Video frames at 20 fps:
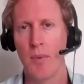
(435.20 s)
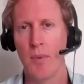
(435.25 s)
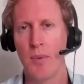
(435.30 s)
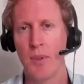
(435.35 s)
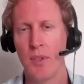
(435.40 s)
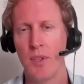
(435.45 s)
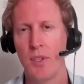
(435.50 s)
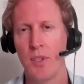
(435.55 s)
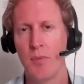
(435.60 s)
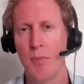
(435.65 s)

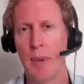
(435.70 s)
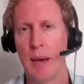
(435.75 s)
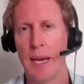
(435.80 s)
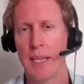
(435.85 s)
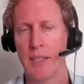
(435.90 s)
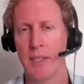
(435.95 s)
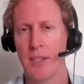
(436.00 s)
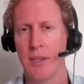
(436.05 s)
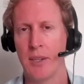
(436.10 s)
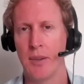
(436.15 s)
this is
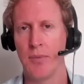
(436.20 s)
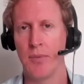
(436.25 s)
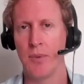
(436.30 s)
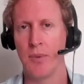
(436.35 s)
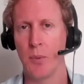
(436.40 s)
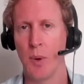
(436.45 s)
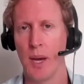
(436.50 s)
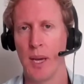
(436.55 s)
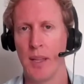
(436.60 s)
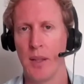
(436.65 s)
back to
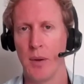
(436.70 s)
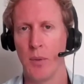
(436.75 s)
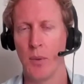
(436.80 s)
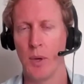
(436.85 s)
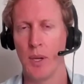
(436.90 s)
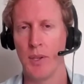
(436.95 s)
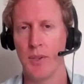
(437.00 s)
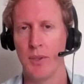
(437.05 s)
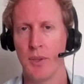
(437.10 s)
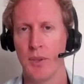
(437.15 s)
the way that
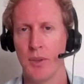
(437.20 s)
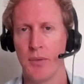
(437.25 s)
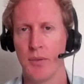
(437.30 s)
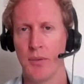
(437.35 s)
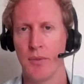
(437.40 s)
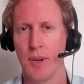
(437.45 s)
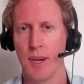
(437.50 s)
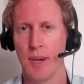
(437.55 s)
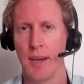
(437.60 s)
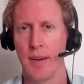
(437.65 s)
we sort of
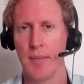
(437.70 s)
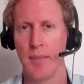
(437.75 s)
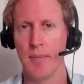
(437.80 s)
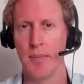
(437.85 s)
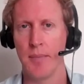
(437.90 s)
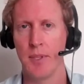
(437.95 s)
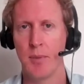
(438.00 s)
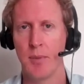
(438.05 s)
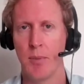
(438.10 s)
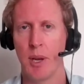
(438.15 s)

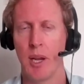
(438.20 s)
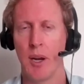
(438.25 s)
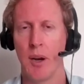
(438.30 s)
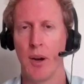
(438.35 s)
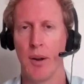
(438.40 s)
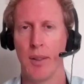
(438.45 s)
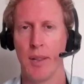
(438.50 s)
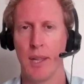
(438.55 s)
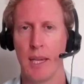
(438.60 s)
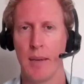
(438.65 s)
split
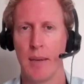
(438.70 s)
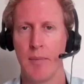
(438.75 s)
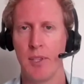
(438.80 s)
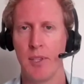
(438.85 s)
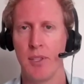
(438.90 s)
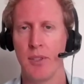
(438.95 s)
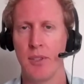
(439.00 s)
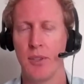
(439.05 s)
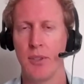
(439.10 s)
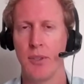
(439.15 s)
our
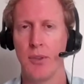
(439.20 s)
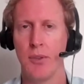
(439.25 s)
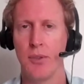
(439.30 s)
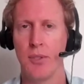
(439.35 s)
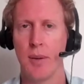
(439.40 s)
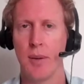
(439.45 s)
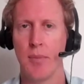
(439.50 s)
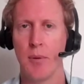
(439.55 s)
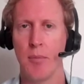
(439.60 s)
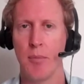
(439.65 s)
themes into two
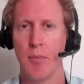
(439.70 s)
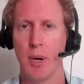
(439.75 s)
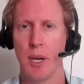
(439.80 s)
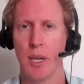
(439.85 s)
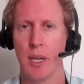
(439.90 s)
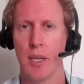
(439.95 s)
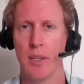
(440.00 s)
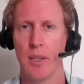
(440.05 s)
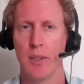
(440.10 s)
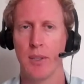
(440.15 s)
separate
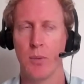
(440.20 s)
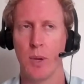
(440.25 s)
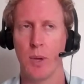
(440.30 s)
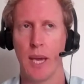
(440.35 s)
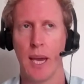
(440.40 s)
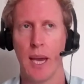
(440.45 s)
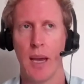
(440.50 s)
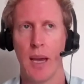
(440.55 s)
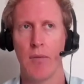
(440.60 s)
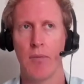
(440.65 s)
buckets. We
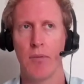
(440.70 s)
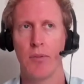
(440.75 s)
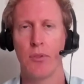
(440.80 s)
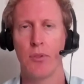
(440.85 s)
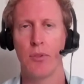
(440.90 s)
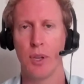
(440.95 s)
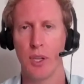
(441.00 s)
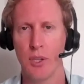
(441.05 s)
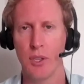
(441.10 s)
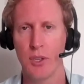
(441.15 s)
have
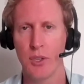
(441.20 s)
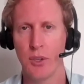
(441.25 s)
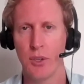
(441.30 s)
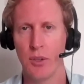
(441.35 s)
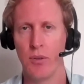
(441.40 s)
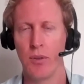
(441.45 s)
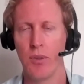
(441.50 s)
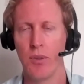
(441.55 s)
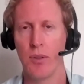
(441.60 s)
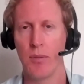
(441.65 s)

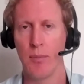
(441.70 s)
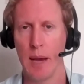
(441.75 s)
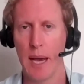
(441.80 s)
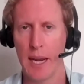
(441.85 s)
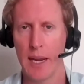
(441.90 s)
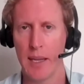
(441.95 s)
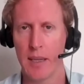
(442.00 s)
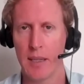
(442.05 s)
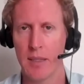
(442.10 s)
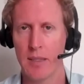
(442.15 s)
traditional
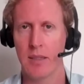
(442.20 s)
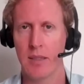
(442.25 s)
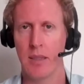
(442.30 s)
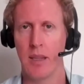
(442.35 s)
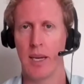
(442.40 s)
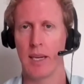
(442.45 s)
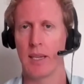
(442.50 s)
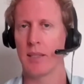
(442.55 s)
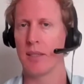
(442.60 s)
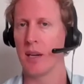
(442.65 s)

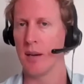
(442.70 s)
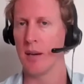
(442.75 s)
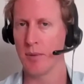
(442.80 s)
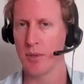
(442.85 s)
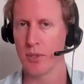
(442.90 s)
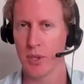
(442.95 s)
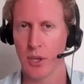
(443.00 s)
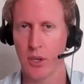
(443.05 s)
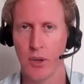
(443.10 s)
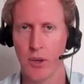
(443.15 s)
thematics like
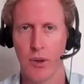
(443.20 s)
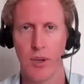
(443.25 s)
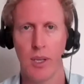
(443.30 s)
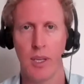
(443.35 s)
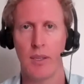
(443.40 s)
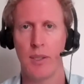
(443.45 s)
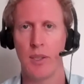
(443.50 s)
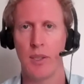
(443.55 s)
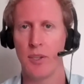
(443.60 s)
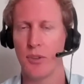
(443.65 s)

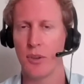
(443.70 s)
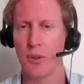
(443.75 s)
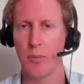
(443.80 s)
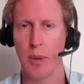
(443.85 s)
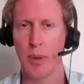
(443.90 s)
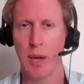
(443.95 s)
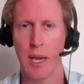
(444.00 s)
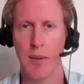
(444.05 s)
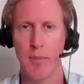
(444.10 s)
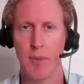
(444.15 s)
cybersecurity, digital
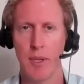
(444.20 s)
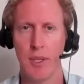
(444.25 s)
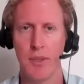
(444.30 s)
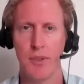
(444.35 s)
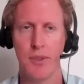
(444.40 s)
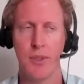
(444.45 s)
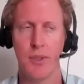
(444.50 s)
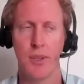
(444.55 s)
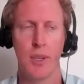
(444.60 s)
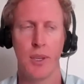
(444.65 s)

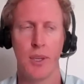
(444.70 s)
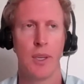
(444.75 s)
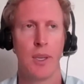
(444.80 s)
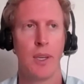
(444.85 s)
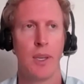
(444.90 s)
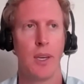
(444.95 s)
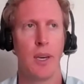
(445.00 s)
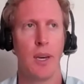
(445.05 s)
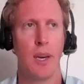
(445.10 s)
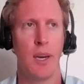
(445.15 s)

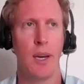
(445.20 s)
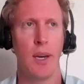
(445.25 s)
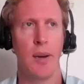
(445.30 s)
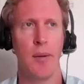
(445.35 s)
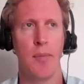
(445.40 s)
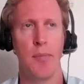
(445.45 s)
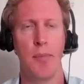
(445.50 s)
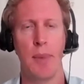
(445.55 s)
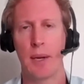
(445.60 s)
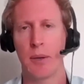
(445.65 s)
payments,
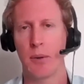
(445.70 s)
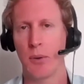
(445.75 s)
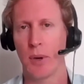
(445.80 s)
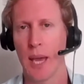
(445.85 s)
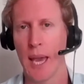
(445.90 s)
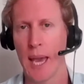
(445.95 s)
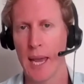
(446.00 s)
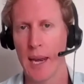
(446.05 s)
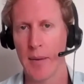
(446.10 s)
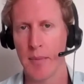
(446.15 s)
medical
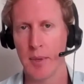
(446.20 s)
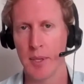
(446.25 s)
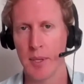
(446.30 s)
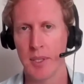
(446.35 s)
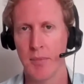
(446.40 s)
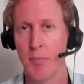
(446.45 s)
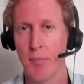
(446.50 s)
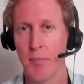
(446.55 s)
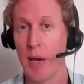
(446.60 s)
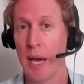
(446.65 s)

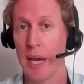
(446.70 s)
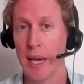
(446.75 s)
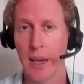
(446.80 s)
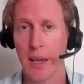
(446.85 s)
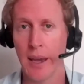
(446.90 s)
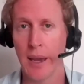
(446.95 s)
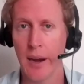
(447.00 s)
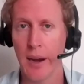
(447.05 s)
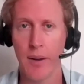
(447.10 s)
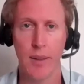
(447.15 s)
cannabis, pet
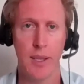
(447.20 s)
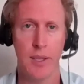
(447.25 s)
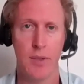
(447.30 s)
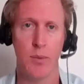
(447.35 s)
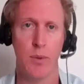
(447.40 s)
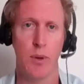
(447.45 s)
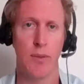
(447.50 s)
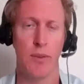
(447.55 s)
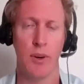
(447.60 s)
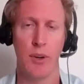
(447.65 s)
care.
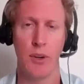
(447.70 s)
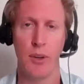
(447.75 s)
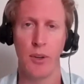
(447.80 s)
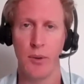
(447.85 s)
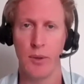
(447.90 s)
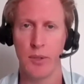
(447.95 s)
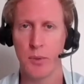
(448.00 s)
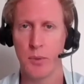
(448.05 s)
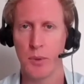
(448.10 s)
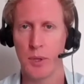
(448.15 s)
That's one of our
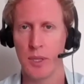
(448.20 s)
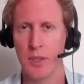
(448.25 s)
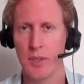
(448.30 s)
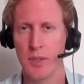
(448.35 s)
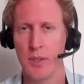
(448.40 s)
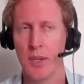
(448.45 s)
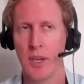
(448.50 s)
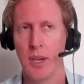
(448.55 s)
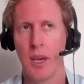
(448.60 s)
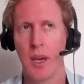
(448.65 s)
newest ones.